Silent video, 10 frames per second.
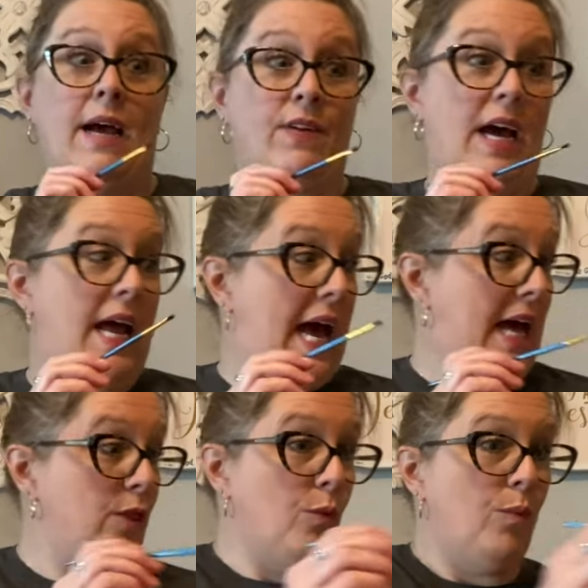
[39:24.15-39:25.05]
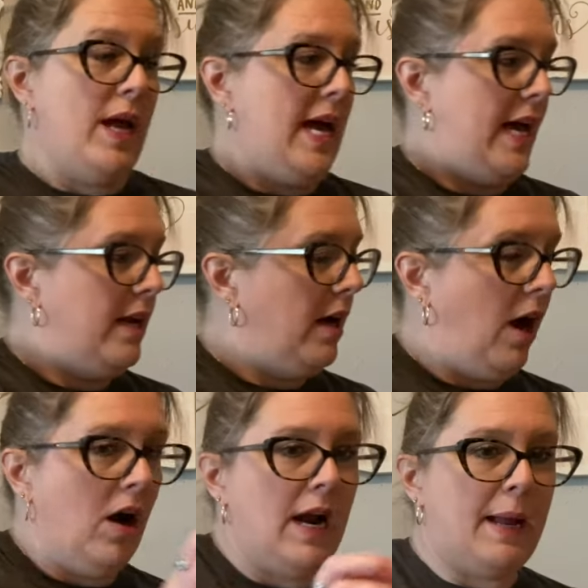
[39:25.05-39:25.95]
I've got to add the red.
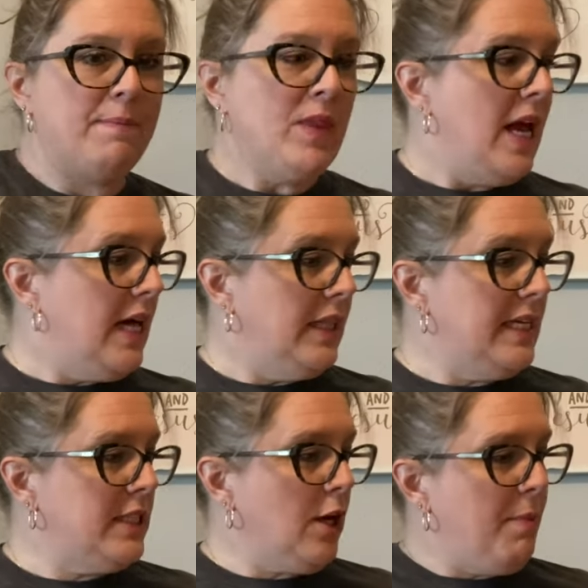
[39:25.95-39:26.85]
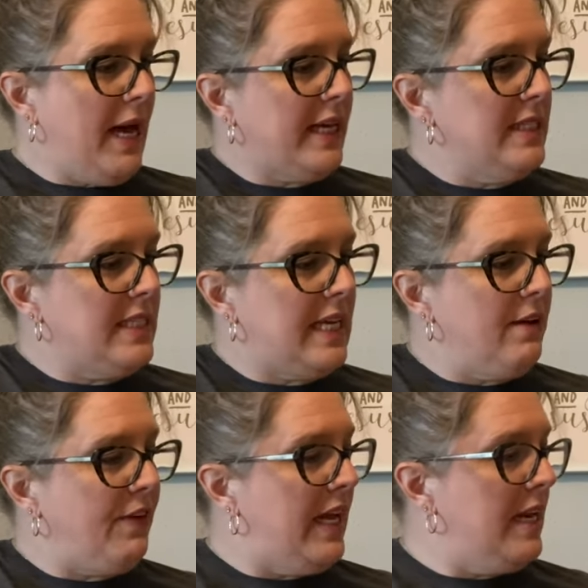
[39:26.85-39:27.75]
All right, let's go back and see
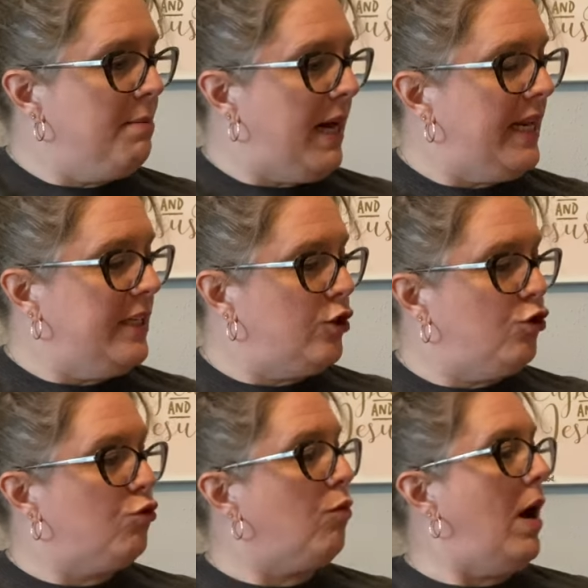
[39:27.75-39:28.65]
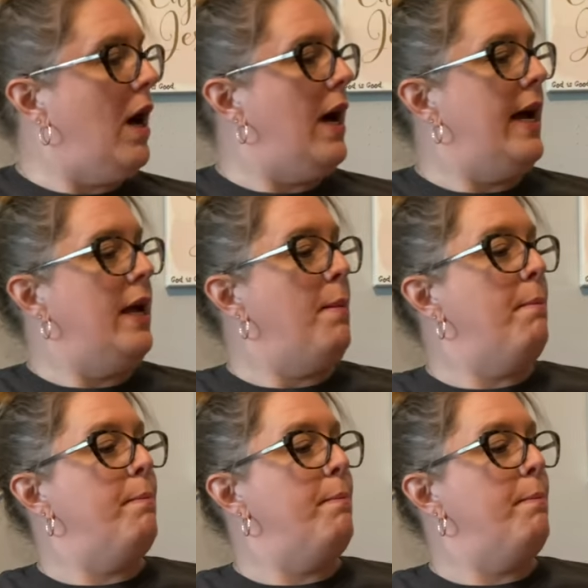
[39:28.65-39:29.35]
if anybody's dry.